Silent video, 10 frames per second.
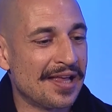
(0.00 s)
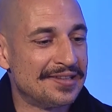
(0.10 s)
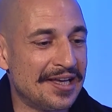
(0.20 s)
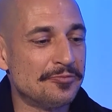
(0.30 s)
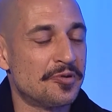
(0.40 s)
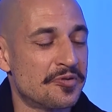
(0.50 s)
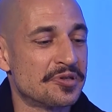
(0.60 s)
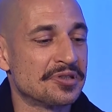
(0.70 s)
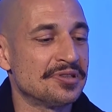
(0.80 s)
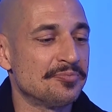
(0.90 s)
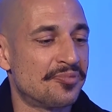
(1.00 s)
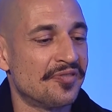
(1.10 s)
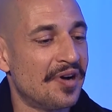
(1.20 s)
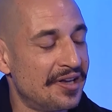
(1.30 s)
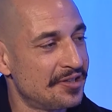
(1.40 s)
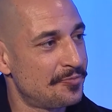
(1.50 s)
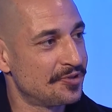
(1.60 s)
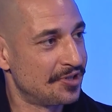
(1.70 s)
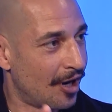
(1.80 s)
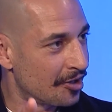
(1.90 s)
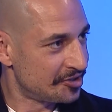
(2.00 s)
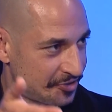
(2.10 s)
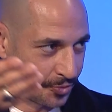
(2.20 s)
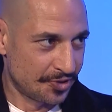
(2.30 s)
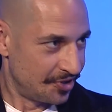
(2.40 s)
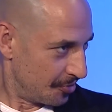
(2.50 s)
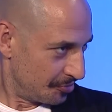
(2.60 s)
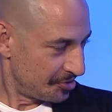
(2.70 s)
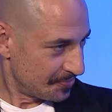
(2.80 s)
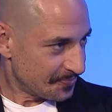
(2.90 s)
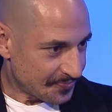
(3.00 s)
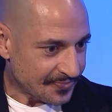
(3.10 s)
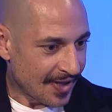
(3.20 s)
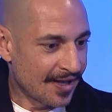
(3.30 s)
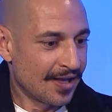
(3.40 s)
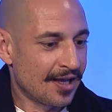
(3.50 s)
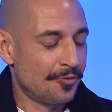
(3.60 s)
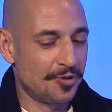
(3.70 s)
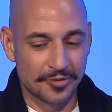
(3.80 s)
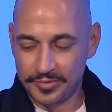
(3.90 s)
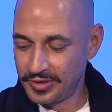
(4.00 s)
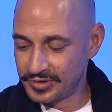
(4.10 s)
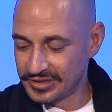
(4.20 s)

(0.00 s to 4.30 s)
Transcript: Then we were provided with art studios, where we